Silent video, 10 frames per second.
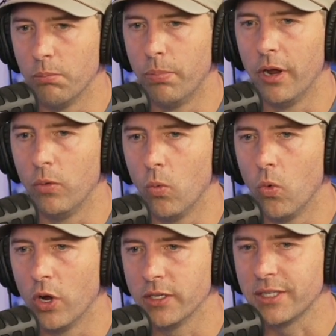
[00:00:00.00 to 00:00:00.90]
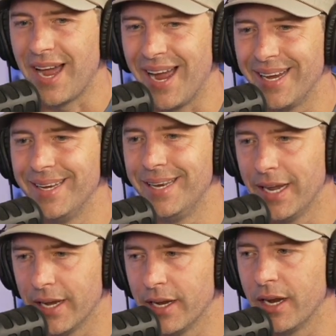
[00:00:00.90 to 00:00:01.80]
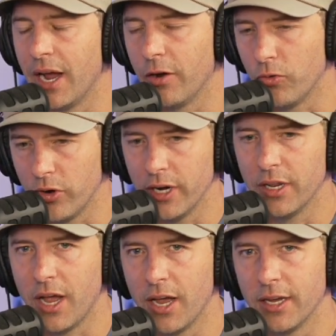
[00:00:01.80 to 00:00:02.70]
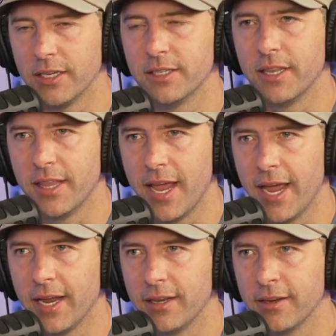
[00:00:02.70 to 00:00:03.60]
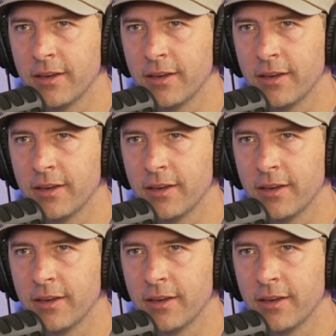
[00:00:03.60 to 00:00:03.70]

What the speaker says: But once I did it, I realized that